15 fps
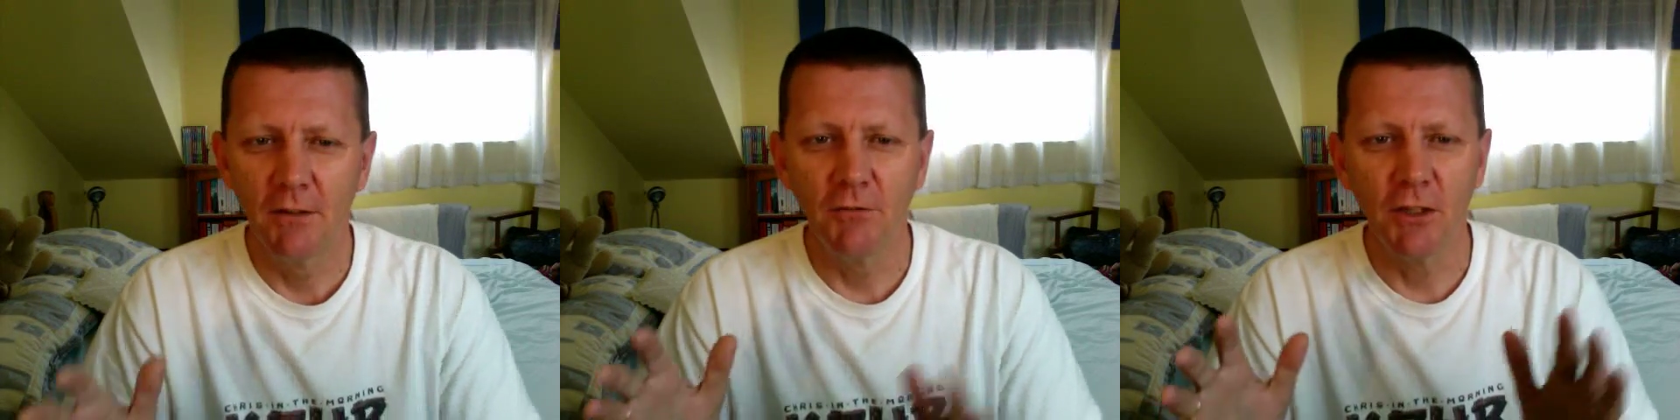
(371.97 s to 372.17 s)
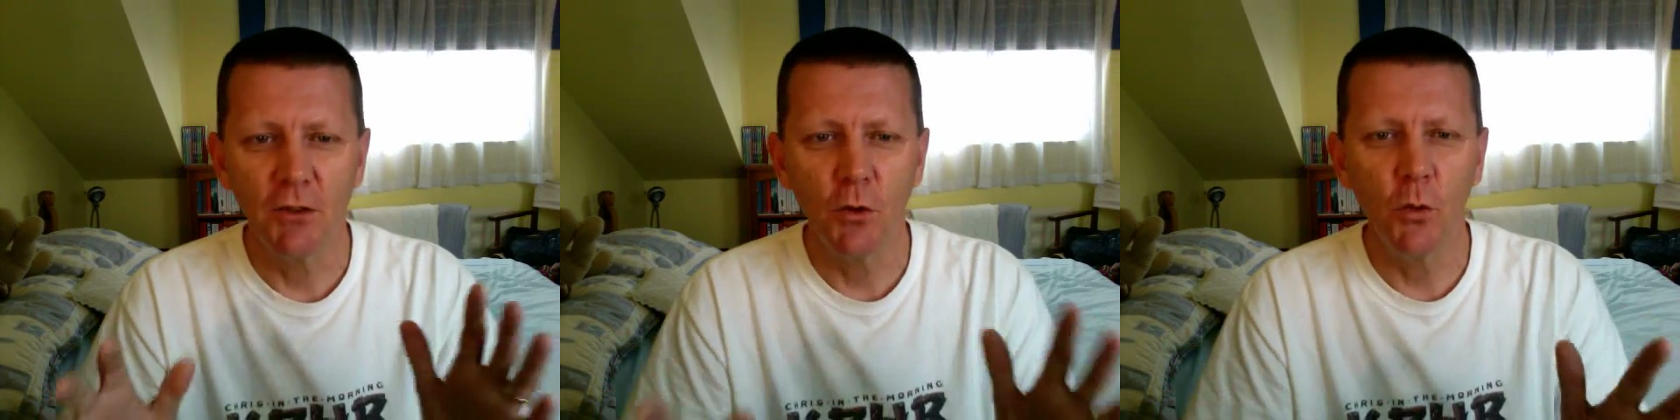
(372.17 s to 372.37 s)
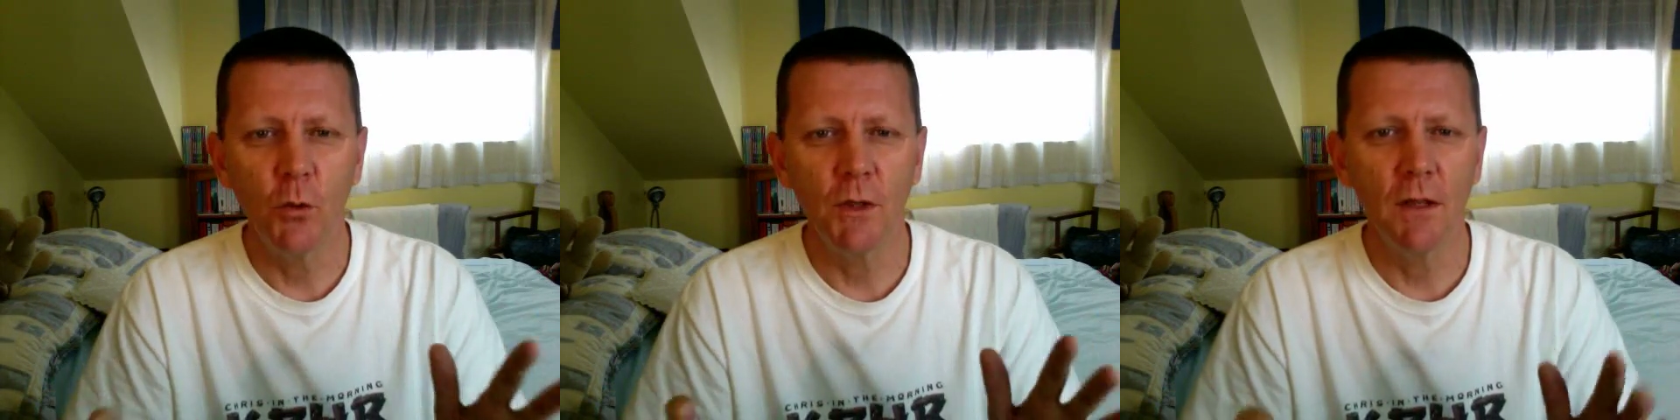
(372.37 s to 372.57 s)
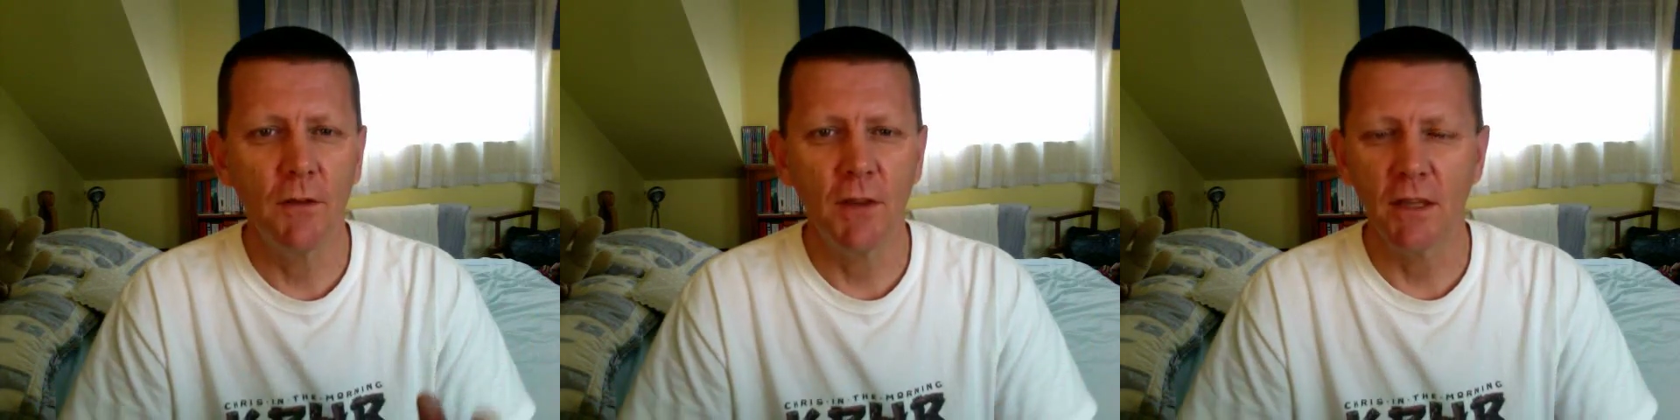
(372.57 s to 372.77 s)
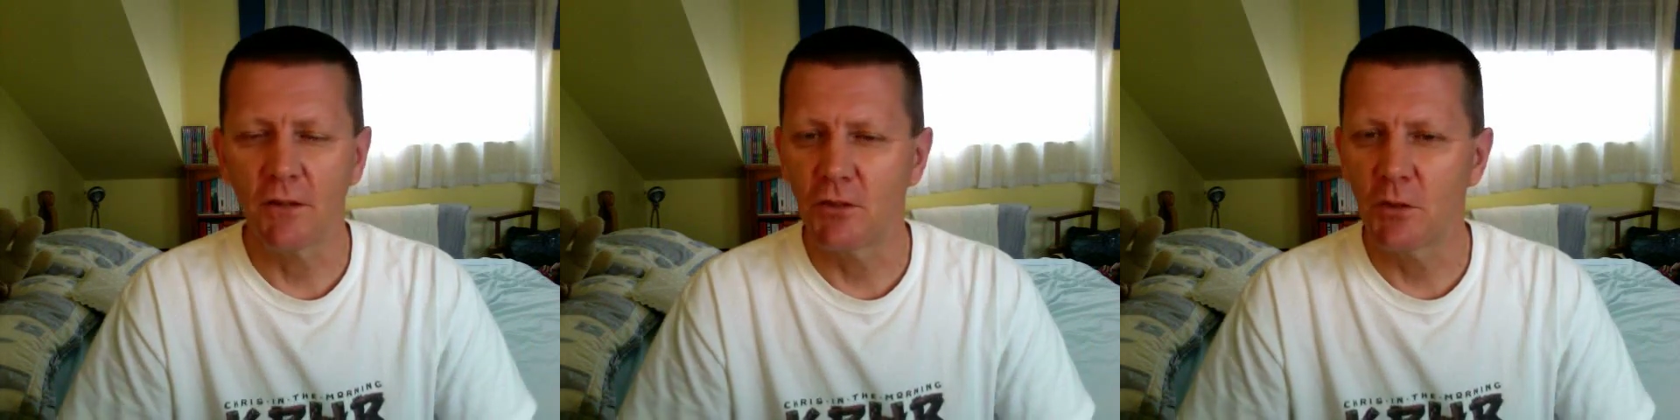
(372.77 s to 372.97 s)
recording
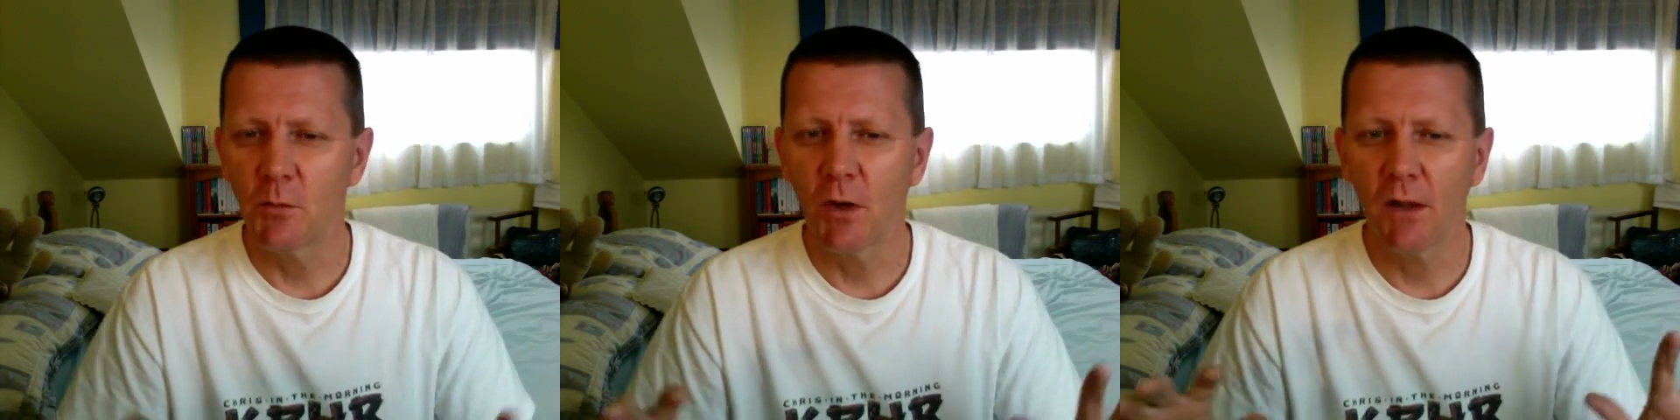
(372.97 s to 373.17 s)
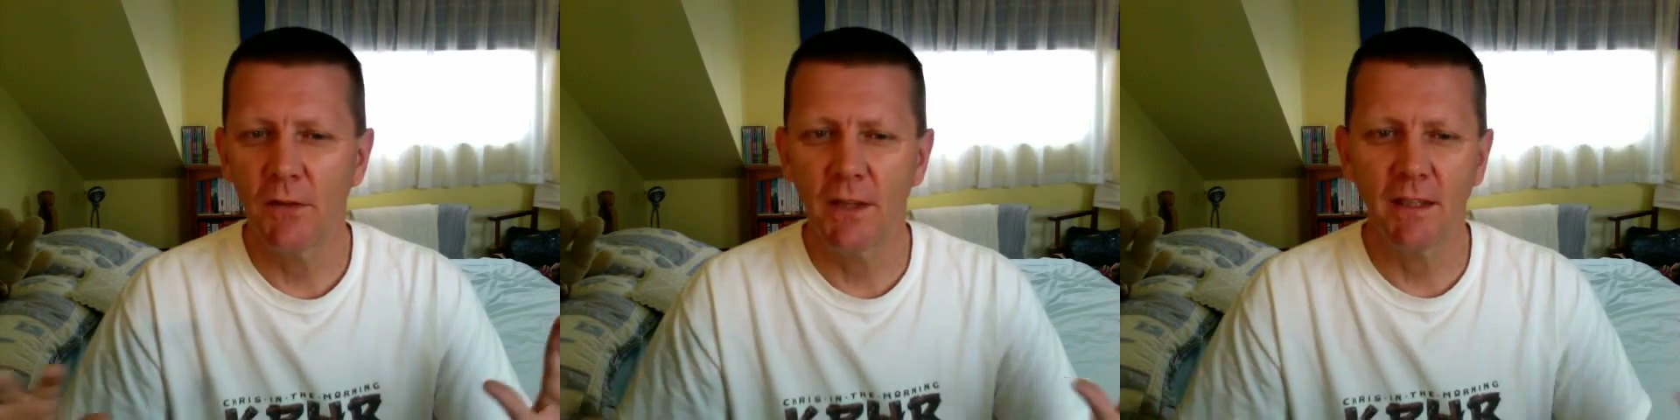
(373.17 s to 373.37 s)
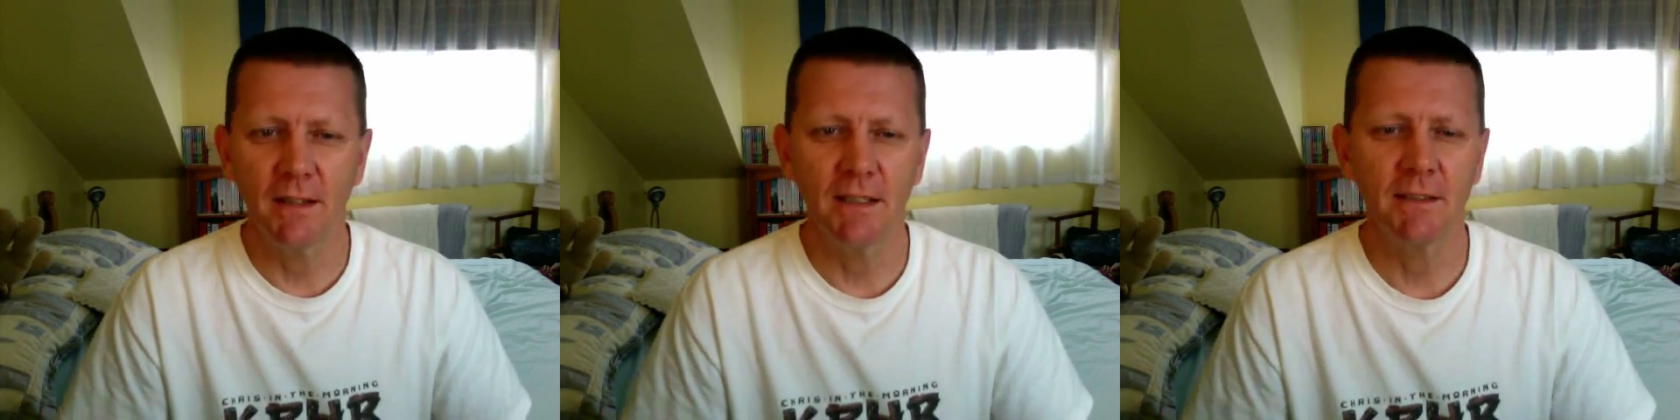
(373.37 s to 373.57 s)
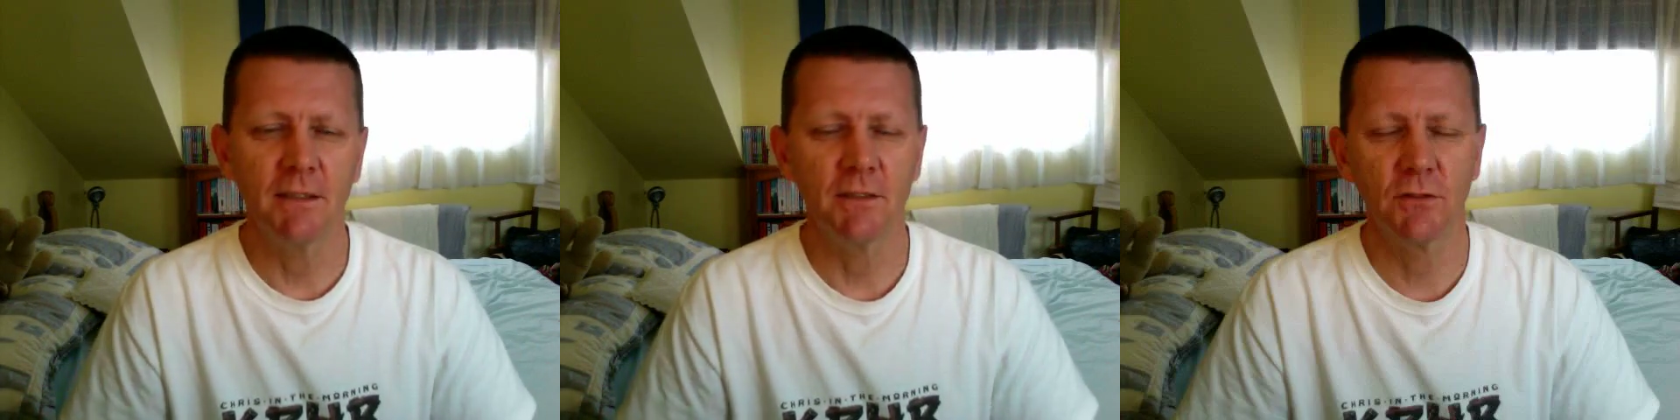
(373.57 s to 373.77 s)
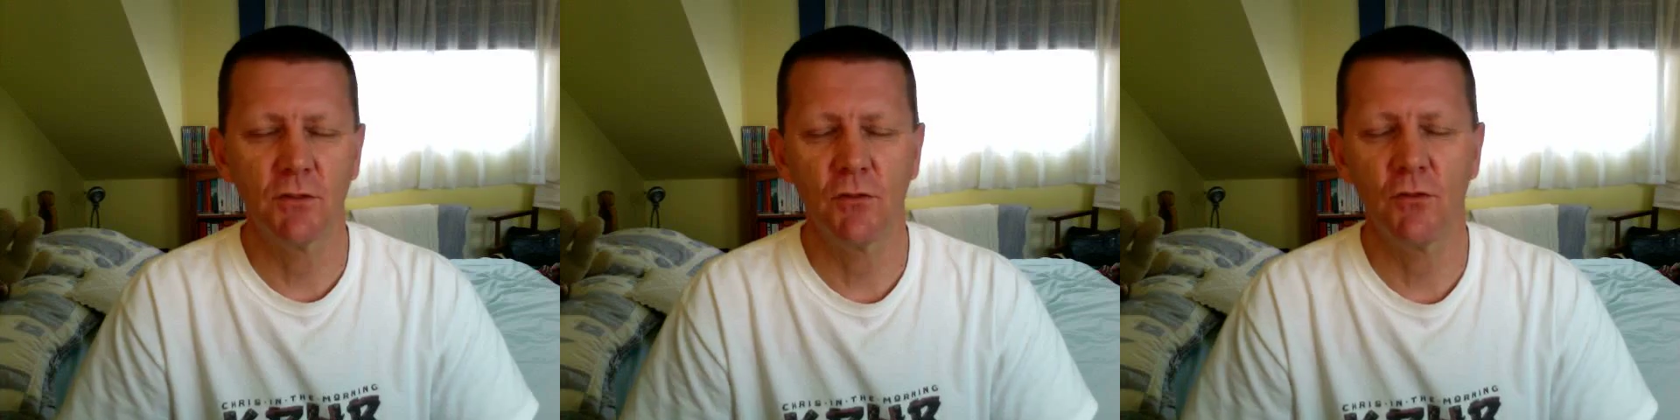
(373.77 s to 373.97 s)
things. You might think
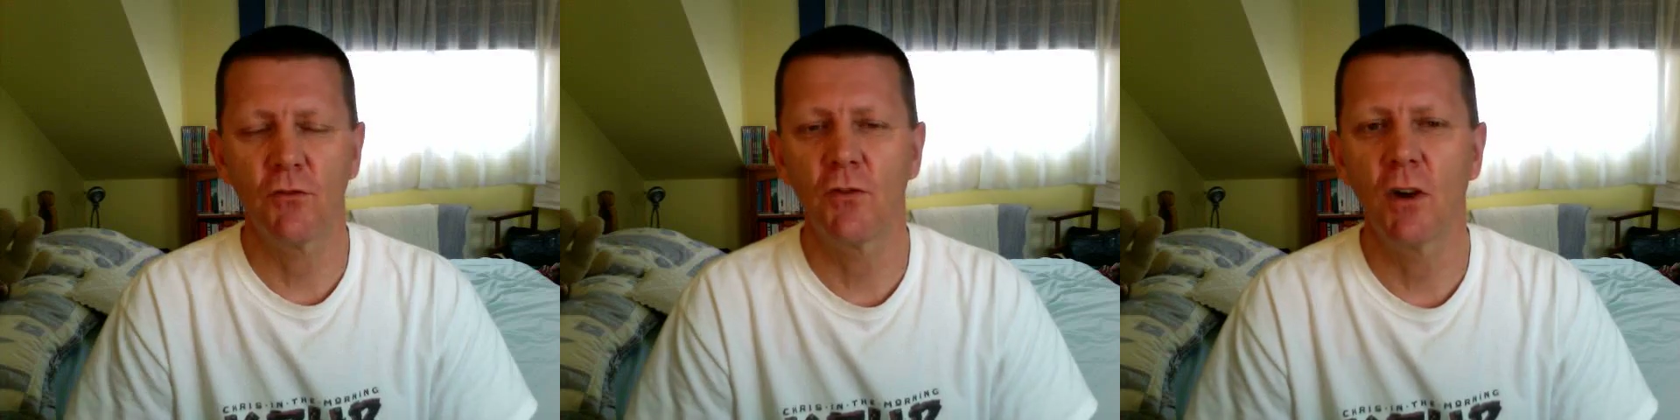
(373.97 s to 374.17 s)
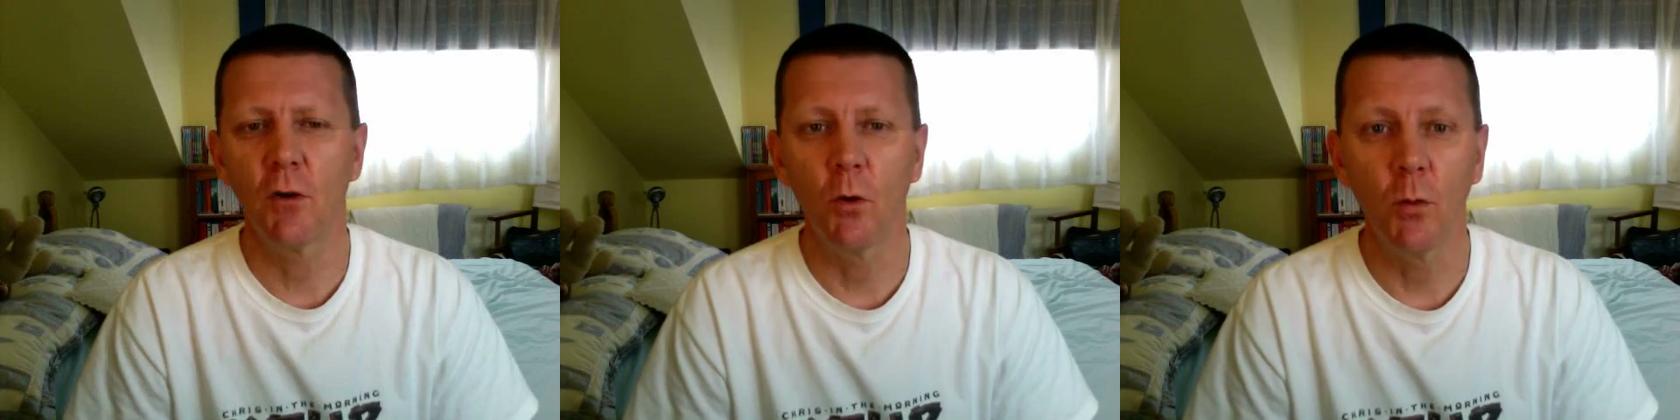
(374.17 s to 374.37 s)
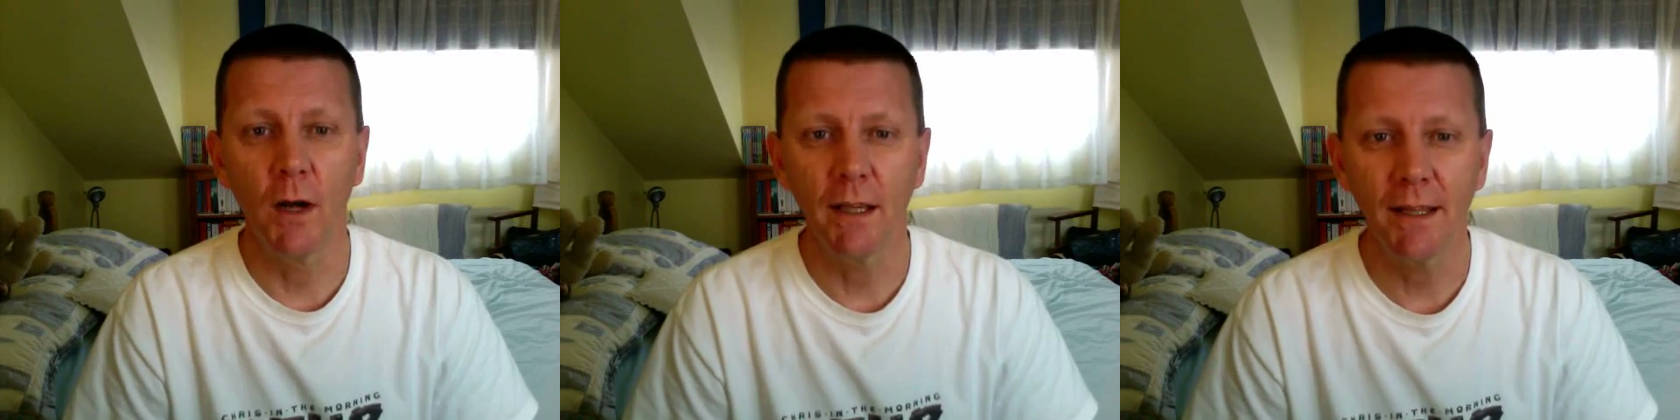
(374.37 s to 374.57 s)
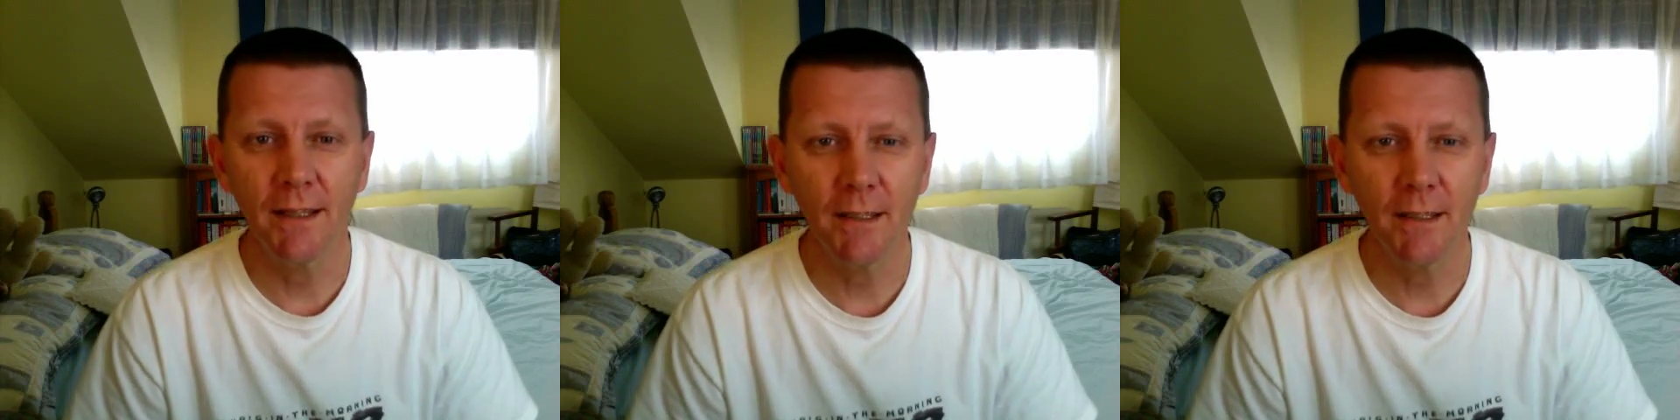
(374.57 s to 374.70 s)
this is throwaway,